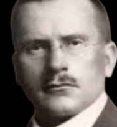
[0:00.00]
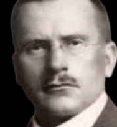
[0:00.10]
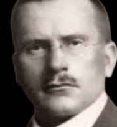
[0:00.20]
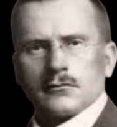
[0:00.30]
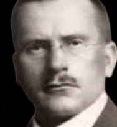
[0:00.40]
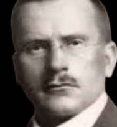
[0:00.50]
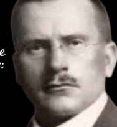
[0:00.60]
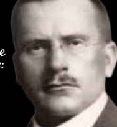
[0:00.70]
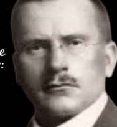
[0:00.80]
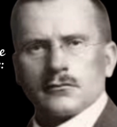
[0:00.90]

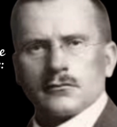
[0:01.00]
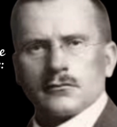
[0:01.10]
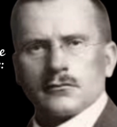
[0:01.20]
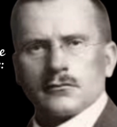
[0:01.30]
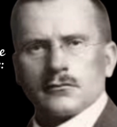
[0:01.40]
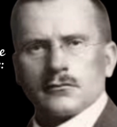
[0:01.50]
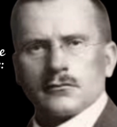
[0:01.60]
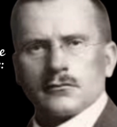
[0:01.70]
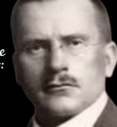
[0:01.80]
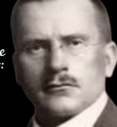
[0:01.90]

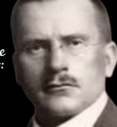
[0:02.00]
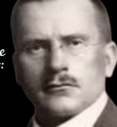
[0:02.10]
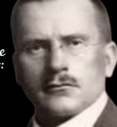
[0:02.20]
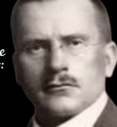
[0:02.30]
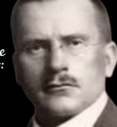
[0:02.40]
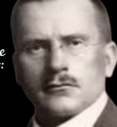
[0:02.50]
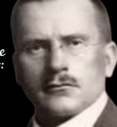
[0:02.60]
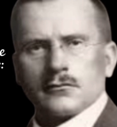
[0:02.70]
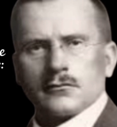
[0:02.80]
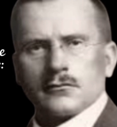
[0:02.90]

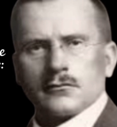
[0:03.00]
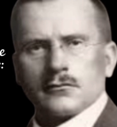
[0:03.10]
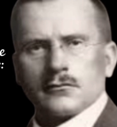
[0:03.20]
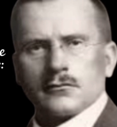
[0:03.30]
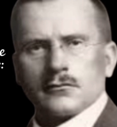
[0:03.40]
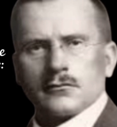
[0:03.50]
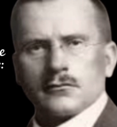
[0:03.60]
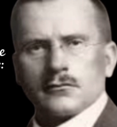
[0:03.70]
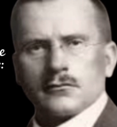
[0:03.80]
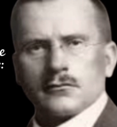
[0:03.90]

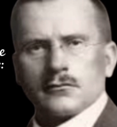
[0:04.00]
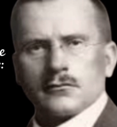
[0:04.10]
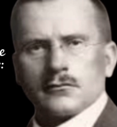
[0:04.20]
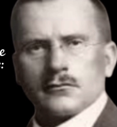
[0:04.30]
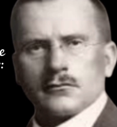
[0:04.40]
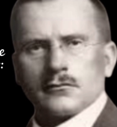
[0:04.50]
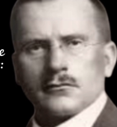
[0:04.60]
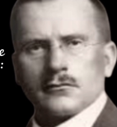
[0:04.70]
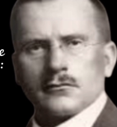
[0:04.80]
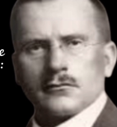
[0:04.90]

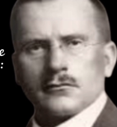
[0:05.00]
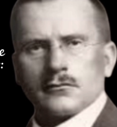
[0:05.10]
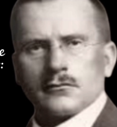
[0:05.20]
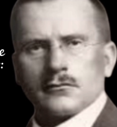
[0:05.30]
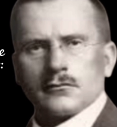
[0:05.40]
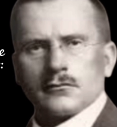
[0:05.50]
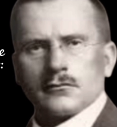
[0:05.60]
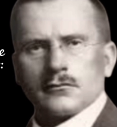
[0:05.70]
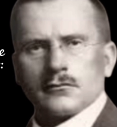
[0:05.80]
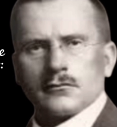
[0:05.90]

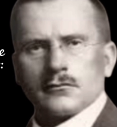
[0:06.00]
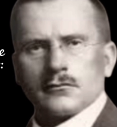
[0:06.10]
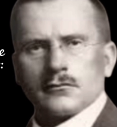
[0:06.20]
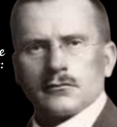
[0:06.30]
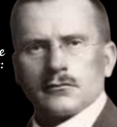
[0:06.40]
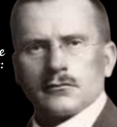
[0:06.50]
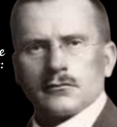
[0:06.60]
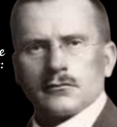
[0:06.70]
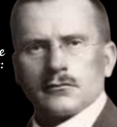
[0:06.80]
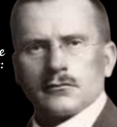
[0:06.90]

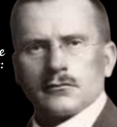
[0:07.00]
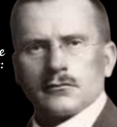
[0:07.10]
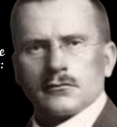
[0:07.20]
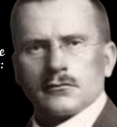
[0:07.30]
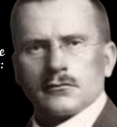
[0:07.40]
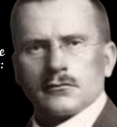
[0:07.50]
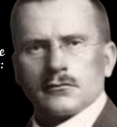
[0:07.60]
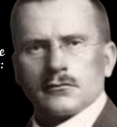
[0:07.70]
[no speech]